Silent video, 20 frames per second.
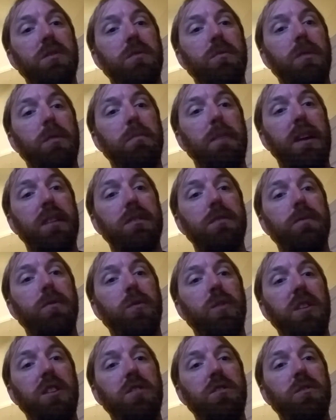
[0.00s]
to where Matt's
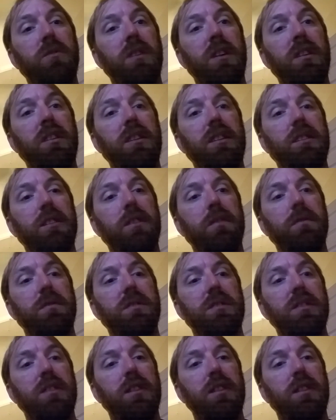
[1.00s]
4290 lives.